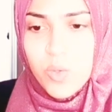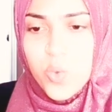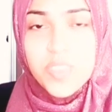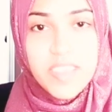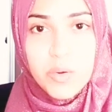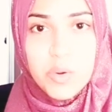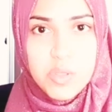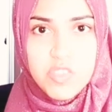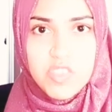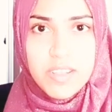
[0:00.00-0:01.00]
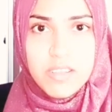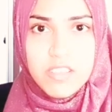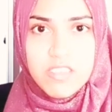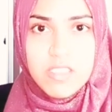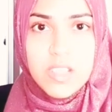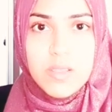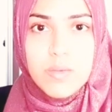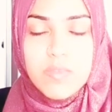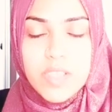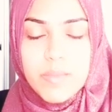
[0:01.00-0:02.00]
or terrorists, as
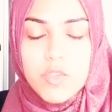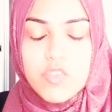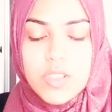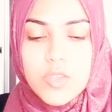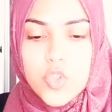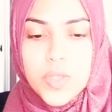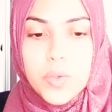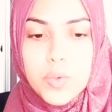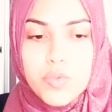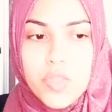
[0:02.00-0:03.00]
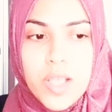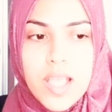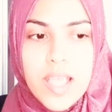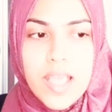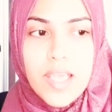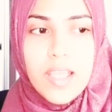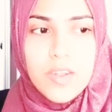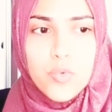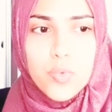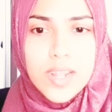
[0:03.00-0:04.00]
the famous cliche goes.
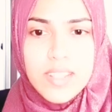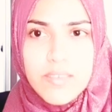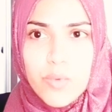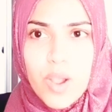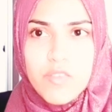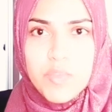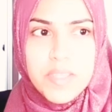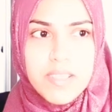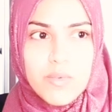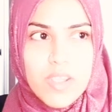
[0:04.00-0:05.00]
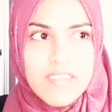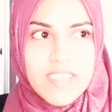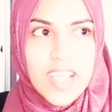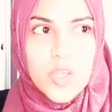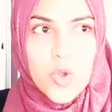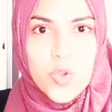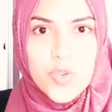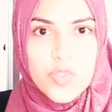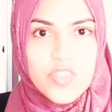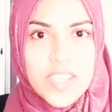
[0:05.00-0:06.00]
And it really drives me crazy. I can't
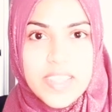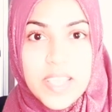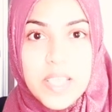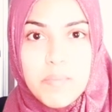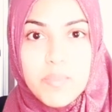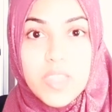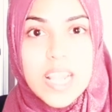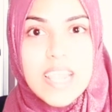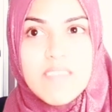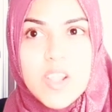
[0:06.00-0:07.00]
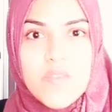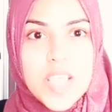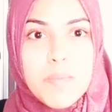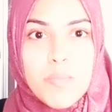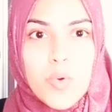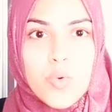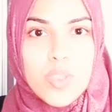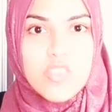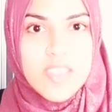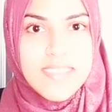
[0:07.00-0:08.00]
understand the level of
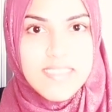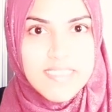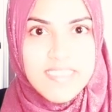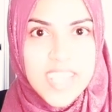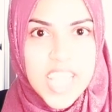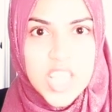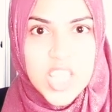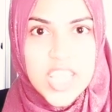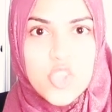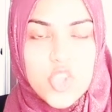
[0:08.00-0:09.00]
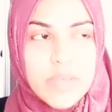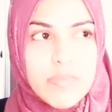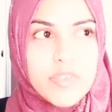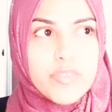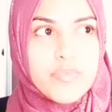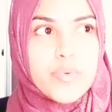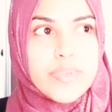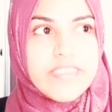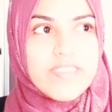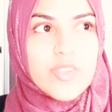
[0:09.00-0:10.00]
hypocrisy is insane. The hijab, first of
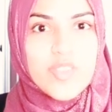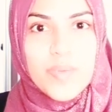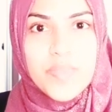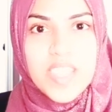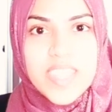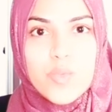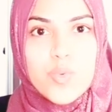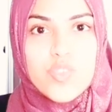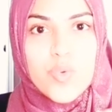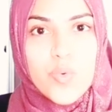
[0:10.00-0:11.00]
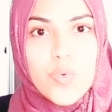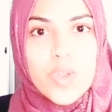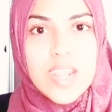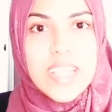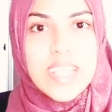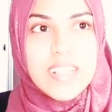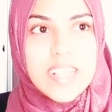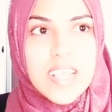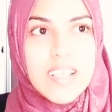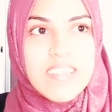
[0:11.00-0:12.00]
all, is not something that was only
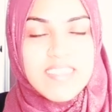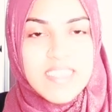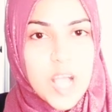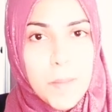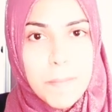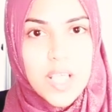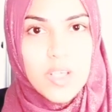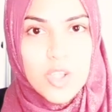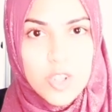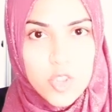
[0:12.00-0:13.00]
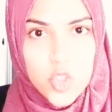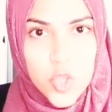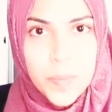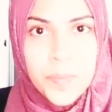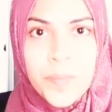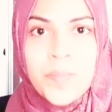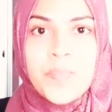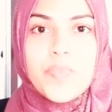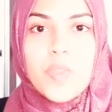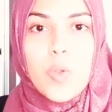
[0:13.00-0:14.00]
in the Islamic culture
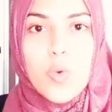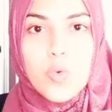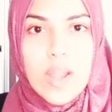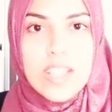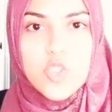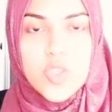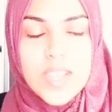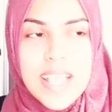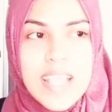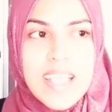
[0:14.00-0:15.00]
or religion.